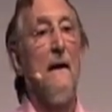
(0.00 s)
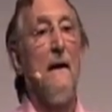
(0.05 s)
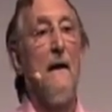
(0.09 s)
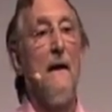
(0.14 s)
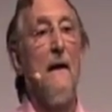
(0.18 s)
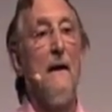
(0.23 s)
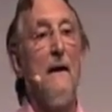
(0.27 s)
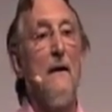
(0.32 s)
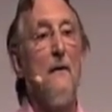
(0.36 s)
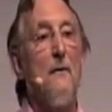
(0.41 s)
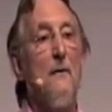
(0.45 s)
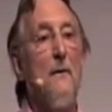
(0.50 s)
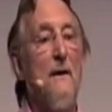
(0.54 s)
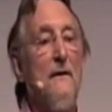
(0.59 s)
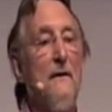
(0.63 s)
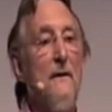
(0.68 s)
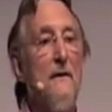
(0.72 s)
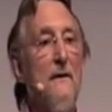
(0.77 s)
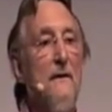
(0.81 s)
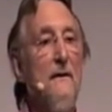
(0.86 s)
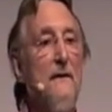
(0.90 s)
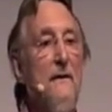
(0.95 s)
what
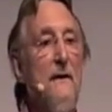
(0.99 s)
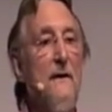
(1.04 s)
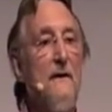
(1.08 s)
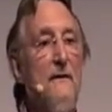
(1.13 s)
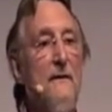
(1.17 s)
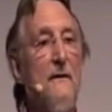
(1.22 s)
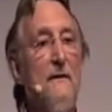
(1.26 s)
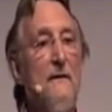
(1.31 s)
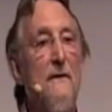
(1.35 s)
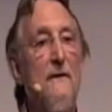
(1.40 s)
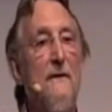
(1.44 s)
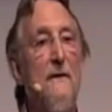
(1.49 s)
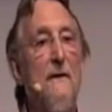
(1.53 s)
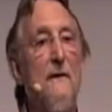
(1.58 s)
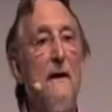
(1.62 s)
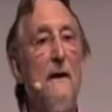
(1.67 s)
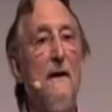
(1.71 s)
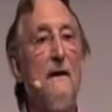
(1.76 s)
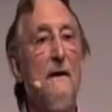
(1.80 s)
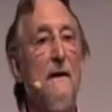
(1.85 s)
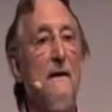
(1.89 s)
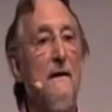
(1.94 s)
the conditions are
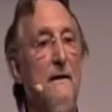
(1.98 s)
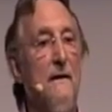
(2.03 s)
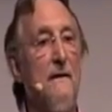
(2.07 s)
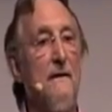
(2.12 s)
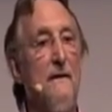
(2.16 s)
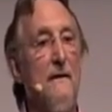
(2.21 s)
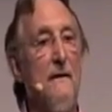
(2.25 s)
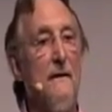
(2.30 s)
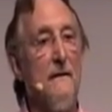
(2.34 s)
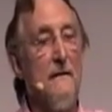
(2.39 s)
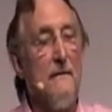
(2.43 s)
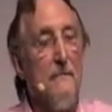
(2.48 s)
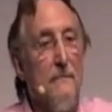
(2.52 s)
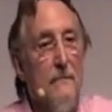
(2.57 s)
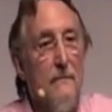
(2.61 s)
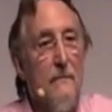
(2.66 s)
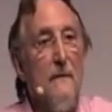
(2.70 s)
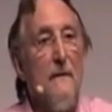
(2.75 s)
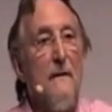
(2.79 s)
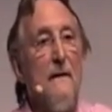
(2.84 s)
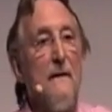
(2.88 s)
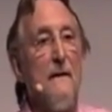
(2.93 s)
like that
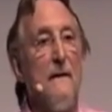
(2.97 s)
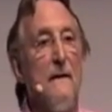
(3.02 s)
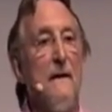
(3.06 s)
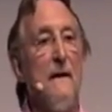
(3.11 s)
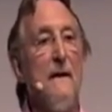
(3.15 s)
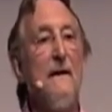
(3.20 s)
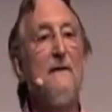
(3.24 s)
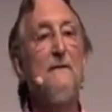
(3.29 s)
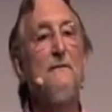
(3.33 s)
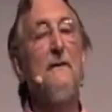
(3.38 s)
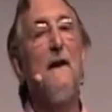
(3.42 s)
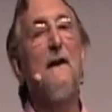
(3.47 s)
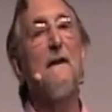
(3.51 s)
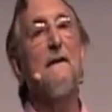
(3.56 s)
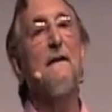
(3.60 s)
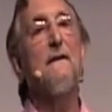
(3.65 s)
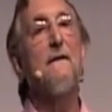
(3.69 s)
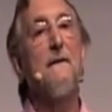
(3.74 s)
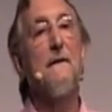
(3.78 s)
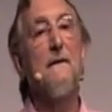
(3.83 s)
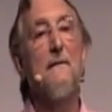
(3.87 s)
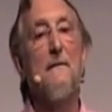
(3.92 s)

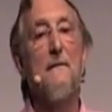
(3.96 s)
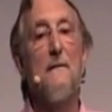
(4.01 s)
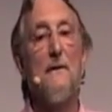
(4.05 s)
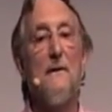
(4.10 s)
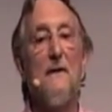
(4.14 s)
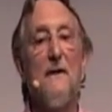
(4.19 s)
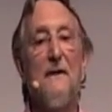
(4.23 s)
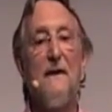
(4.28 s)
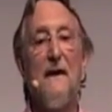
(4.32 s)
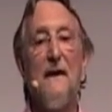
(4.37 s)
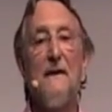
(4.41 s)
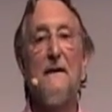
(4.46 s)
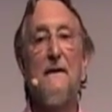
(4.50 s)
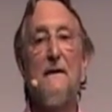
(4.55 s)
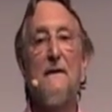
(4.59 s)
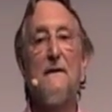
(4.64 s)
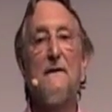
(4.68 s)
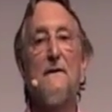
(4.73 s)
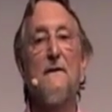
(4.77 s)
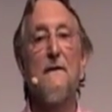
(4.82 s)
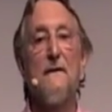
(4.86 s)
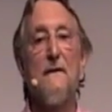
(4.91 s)
invite them or
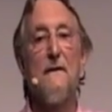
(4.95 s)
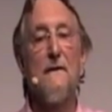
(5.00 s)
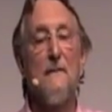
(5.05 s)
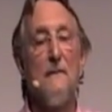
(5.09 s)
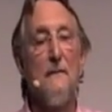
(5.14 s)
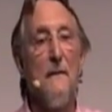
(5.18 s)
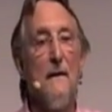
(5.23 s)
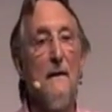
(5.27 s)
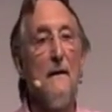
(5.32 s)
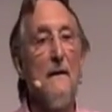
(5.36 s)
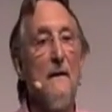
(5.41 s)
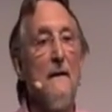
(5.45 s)
occasion them.